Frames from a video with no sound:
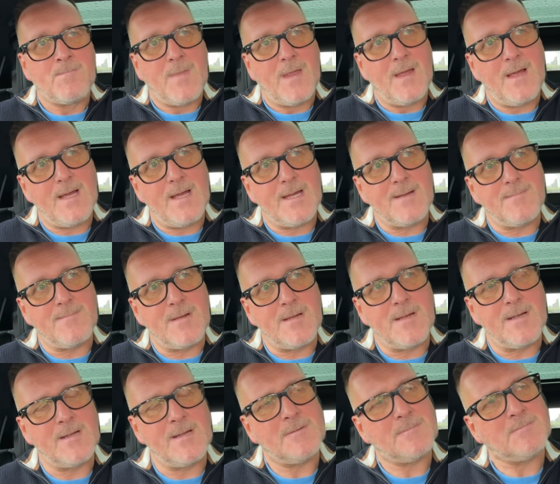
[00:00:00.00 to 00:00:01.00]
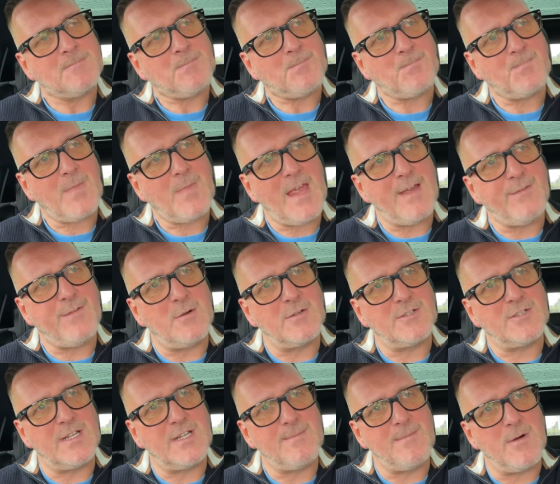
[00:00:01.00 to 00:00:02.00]
If I was
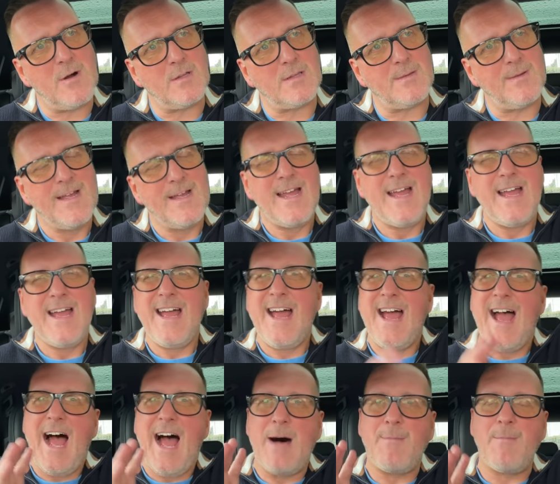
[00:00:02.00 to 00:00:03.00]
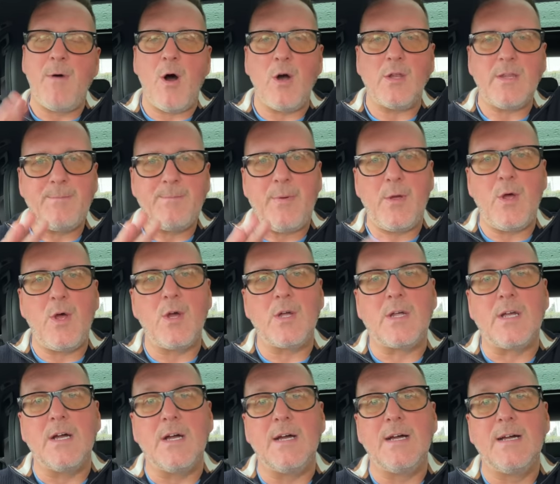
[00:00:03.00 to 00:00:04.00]
going to mark the... I'll mark the
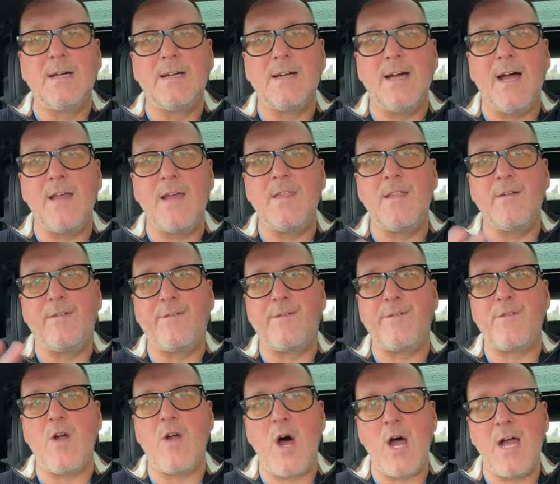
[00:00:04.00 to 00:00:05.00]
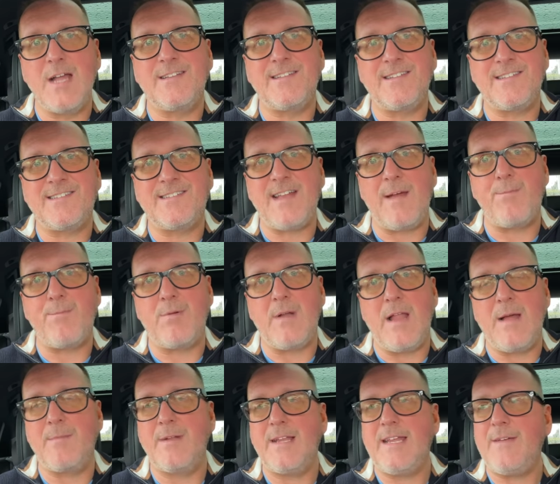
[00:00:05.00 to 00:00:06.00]
burger and the fries separately.
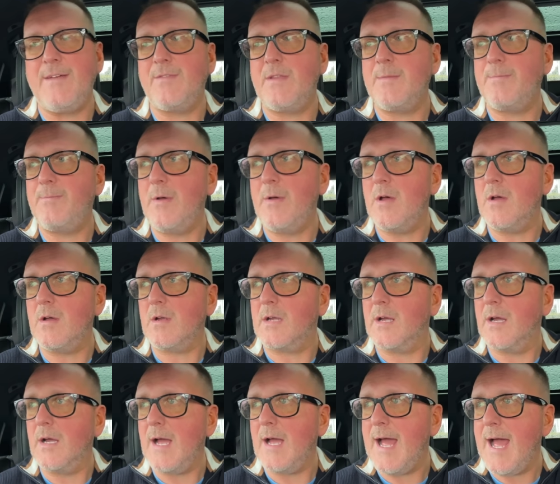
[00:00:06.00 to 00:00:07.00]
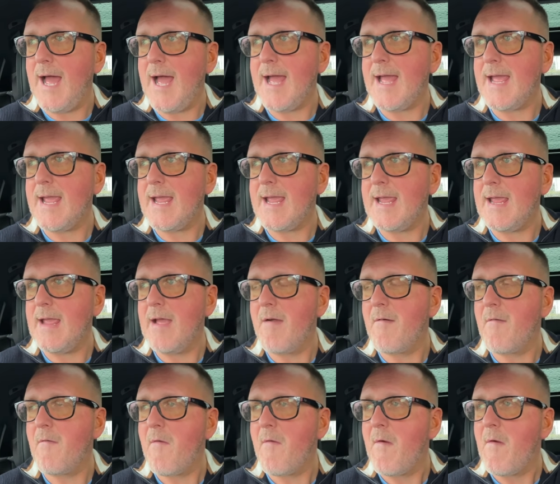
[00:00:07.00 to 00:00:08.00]
I'm going to give the burger a...
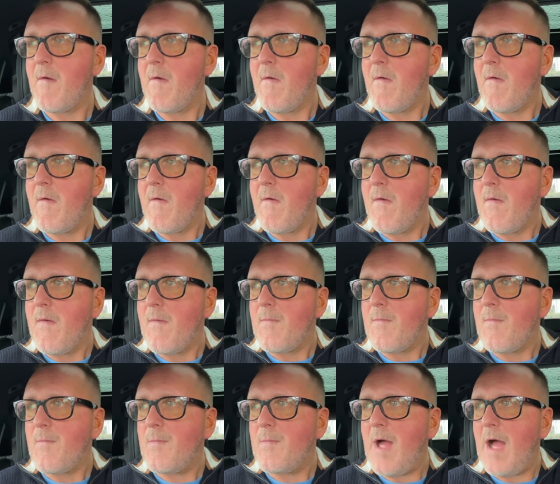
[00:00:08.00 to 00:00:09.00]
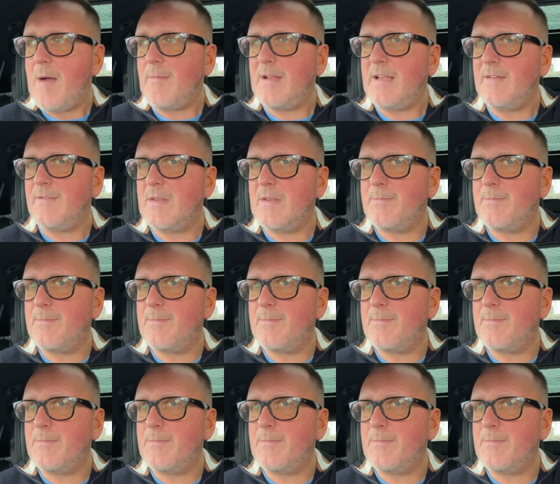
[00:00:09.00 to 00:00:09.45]
I think